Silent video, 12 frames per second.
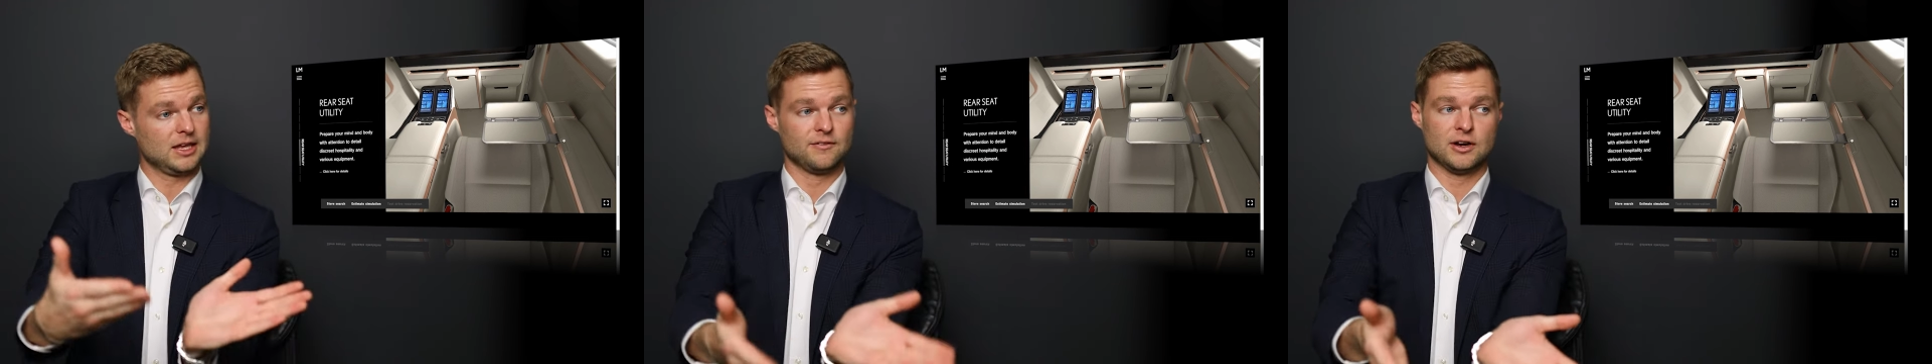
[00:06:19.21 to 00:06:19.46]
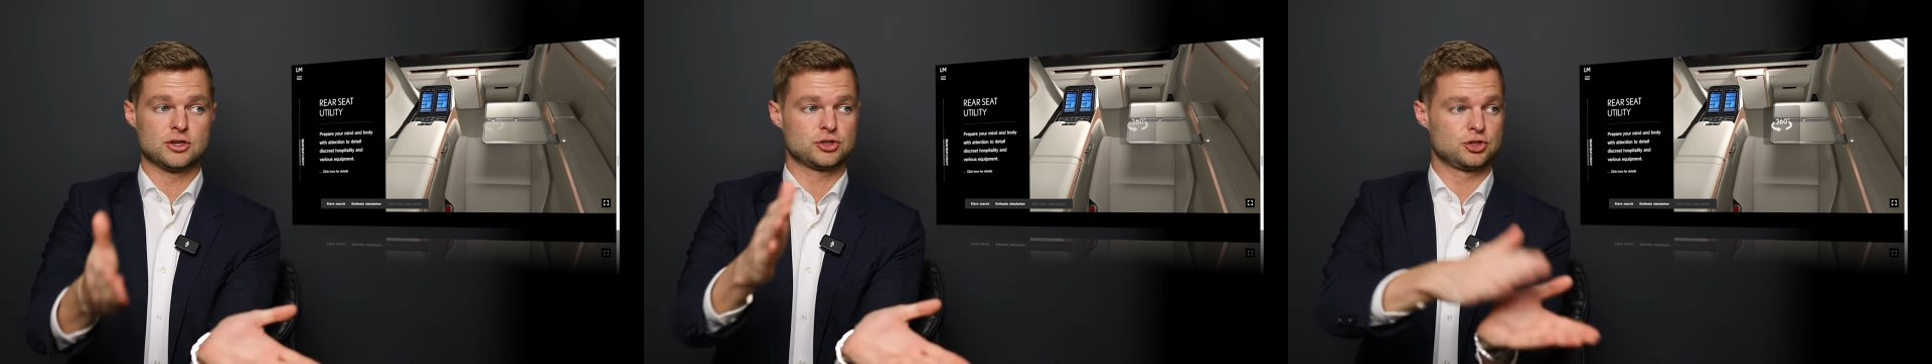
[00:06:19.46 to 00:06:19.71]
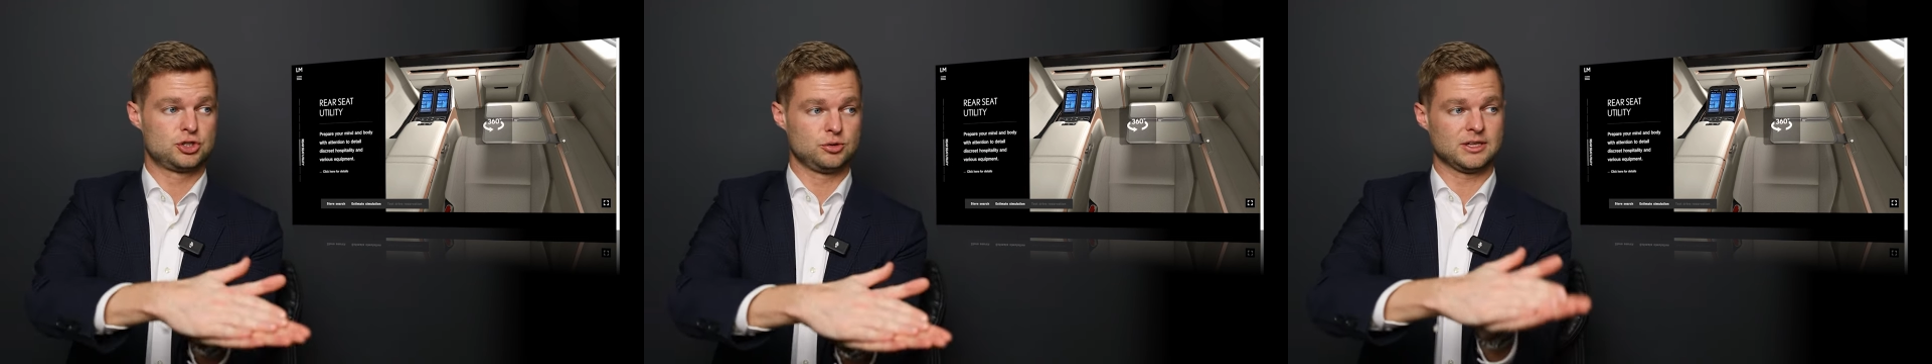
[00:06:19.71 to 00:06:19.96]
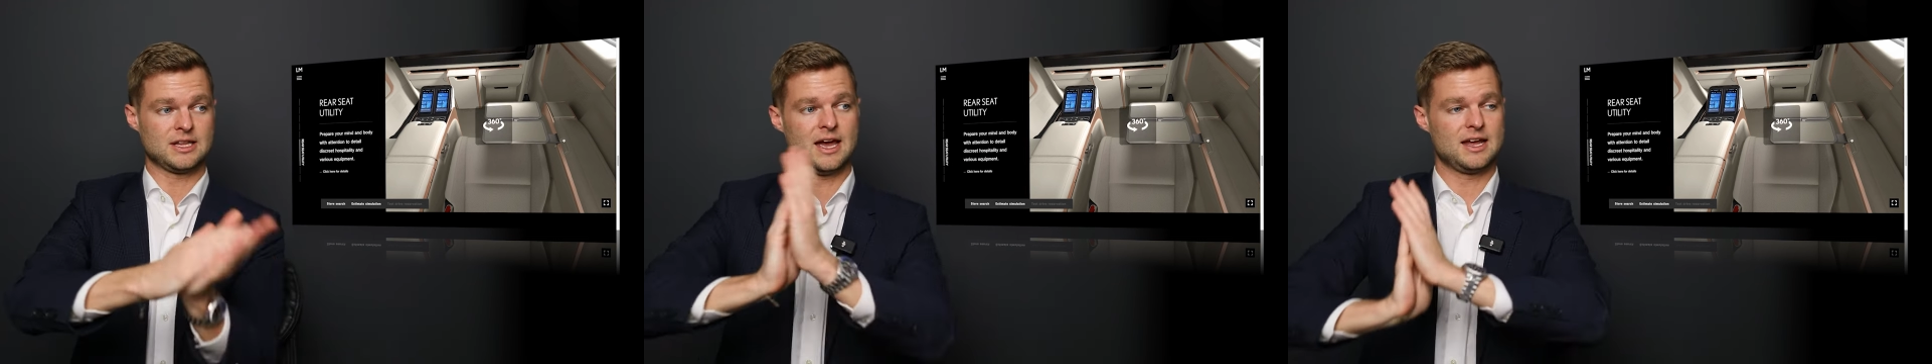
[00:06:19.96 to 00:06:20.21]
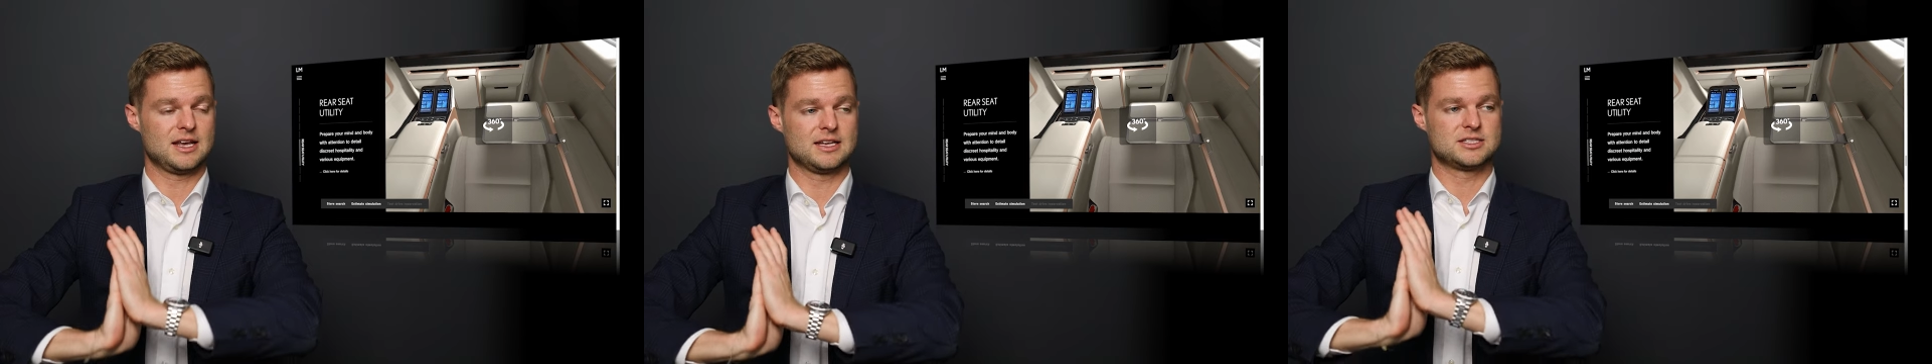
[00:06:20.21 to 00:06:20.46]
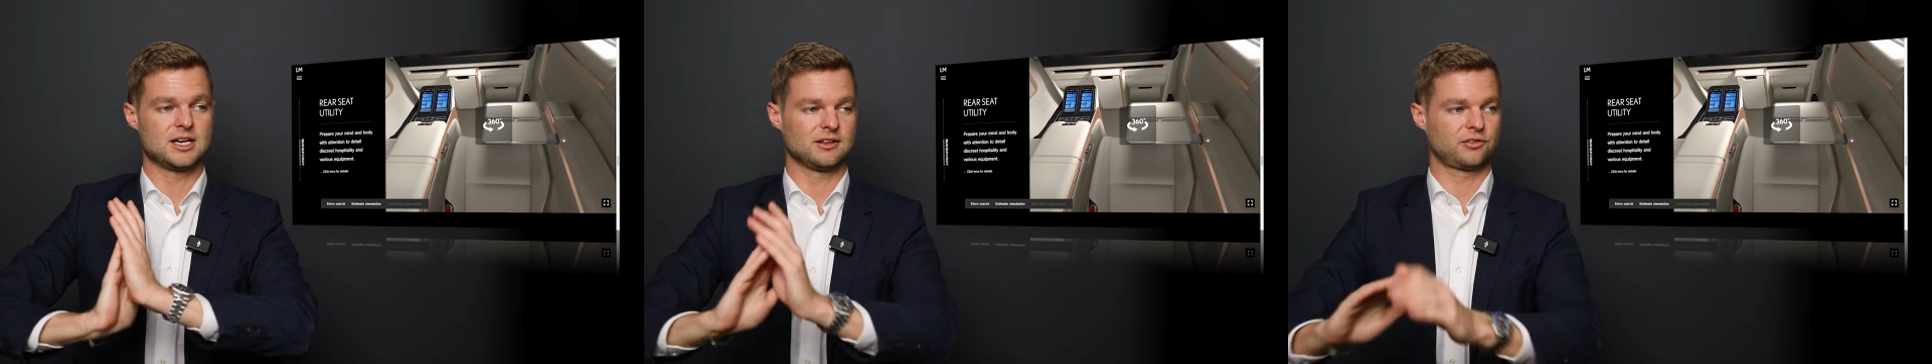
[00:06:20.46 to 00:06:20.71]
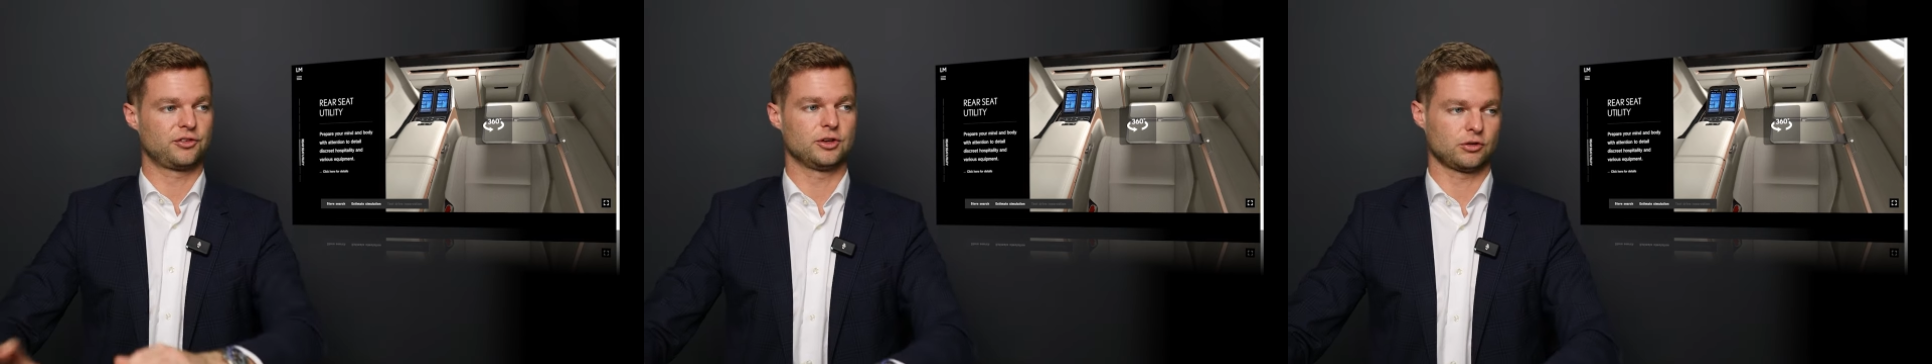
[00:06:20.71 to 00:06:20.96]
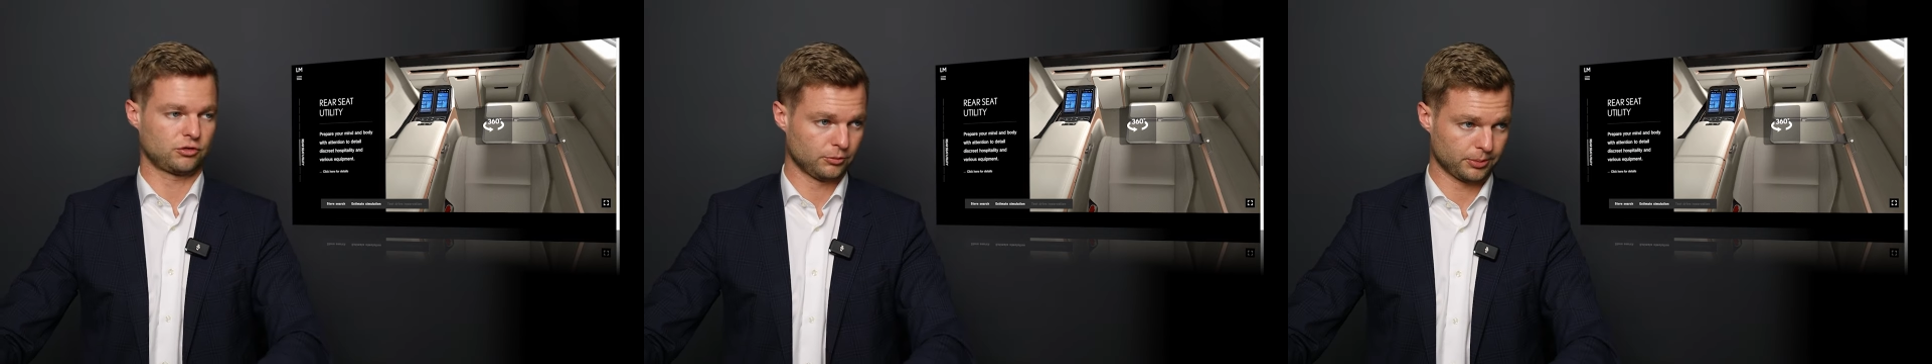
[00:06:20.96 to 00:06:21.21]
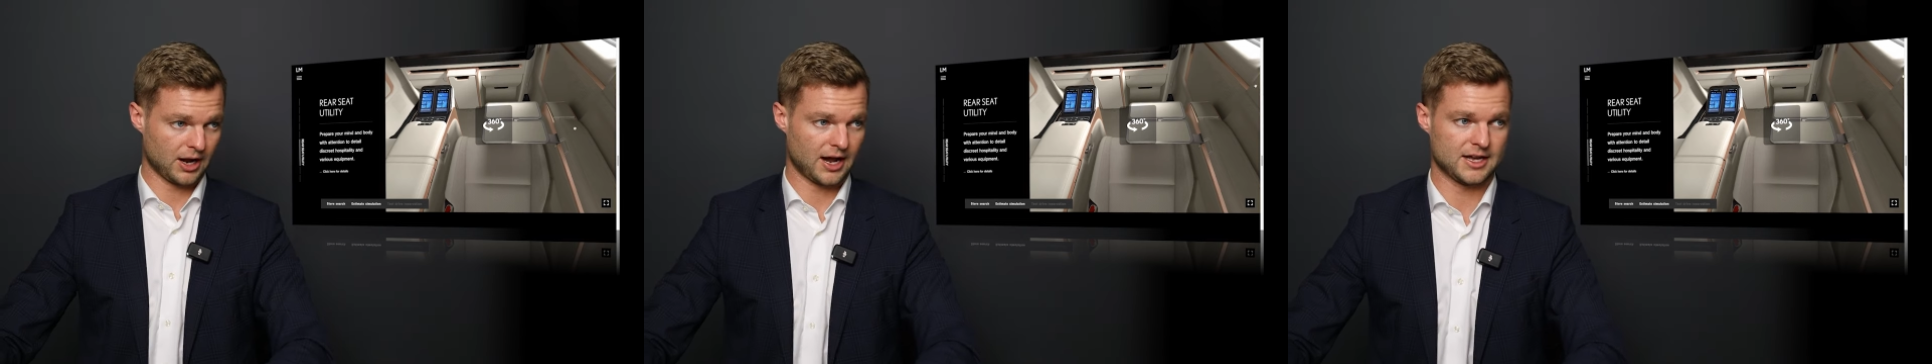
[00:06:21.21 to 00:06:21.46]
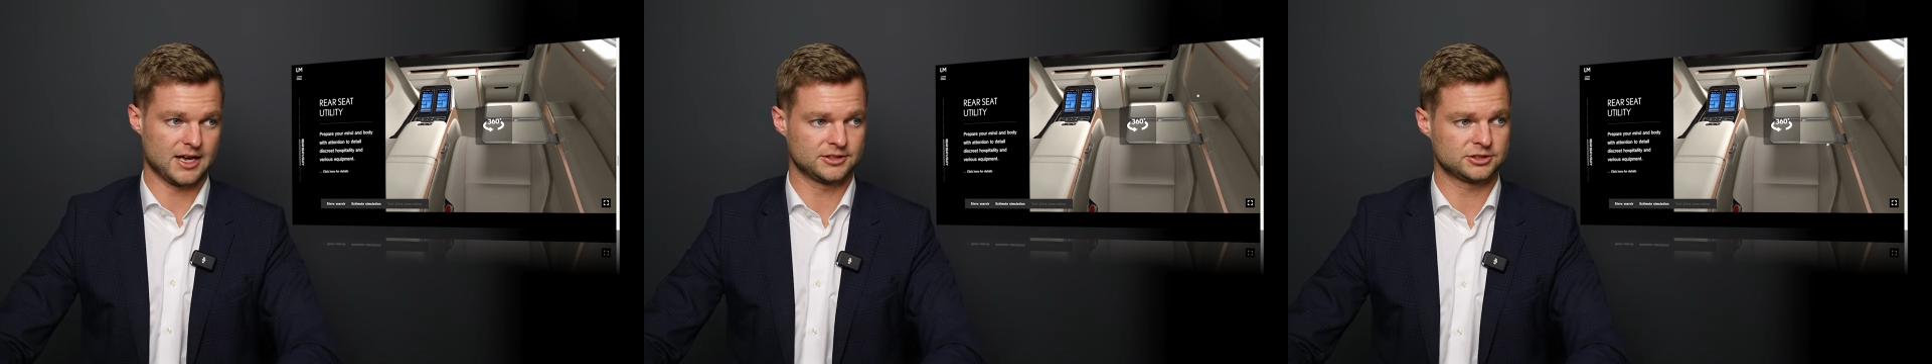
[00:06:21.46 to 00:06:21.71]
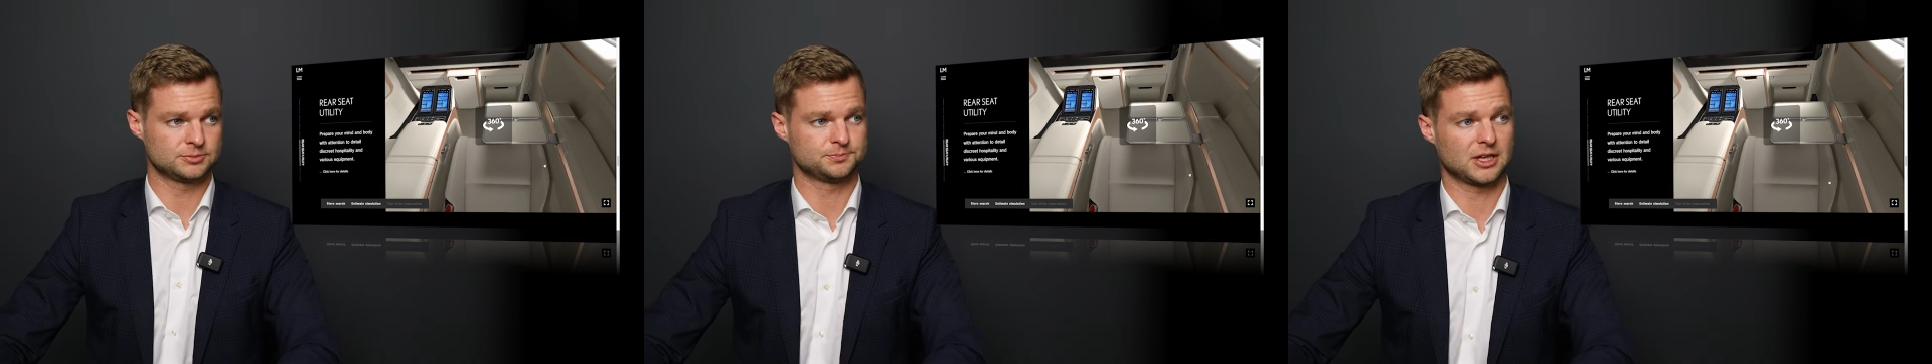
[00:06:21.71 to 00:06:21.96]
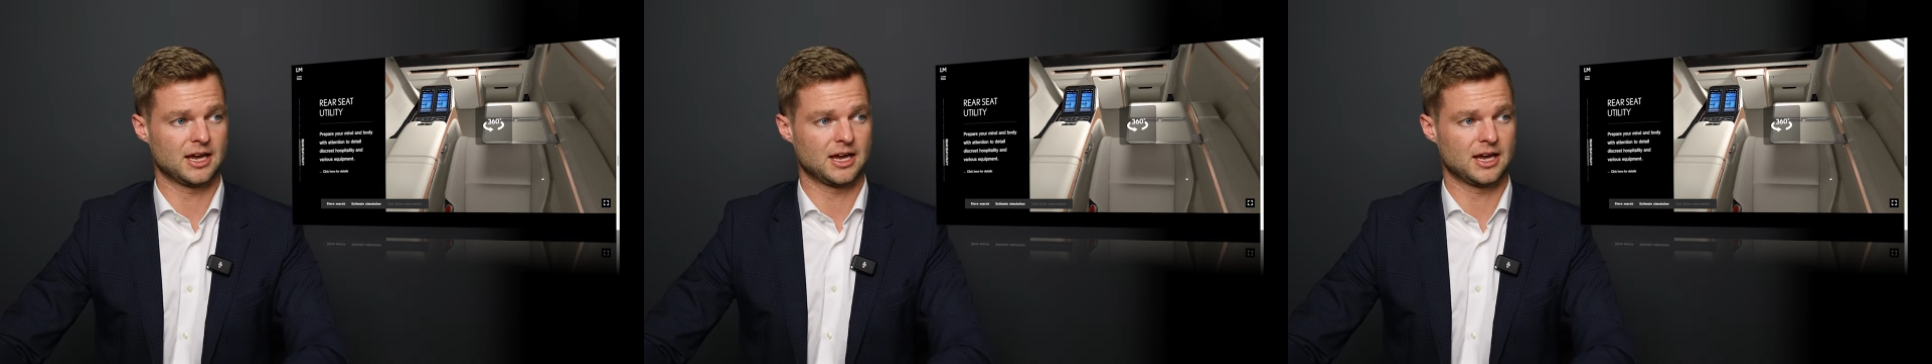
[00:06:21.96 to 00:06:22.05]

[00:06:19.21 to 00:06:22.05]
even as you're doing that, it does feel super high end